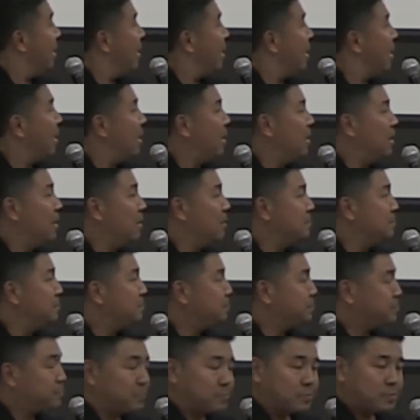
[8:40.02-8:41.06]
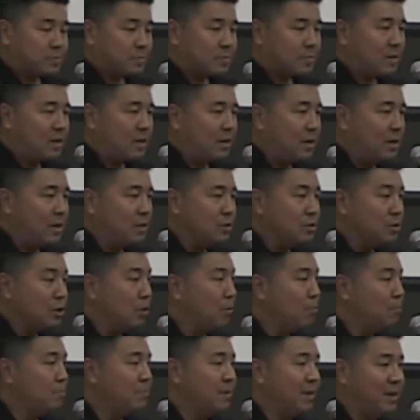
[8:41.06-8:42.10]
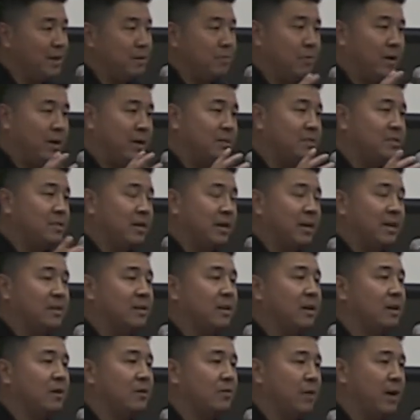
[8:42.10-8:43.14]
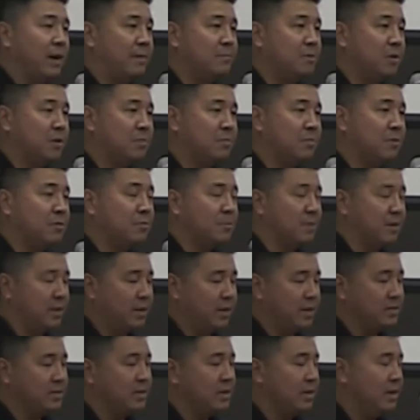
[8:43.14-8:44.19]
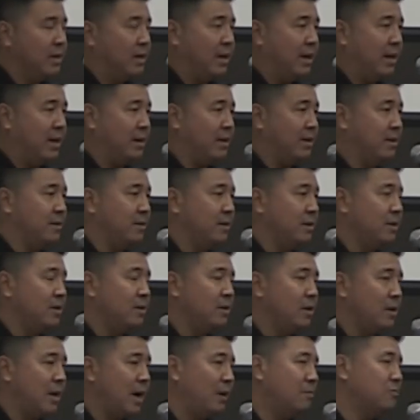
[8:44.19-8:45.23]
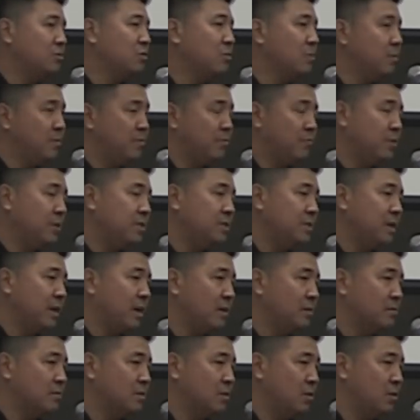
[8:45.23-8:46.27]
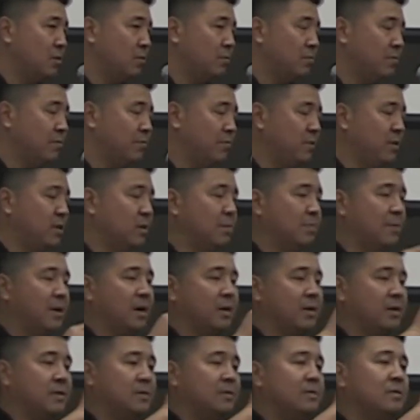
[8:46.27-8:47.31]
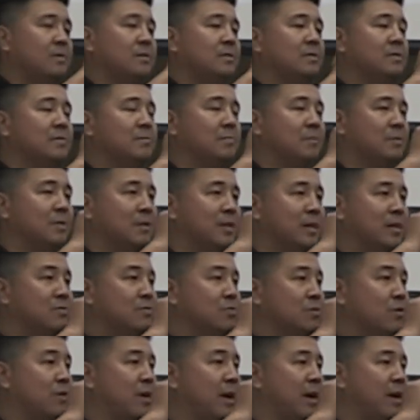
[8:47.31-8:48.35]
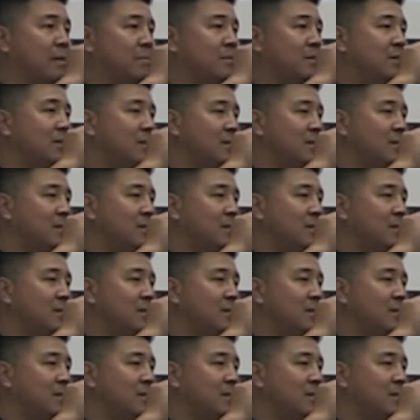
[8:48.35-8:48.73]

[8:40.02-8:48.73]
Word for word: Um, so anyway, she had grabbed on both my legs and I was swimming freestyle, so think about it, legs were grabbed.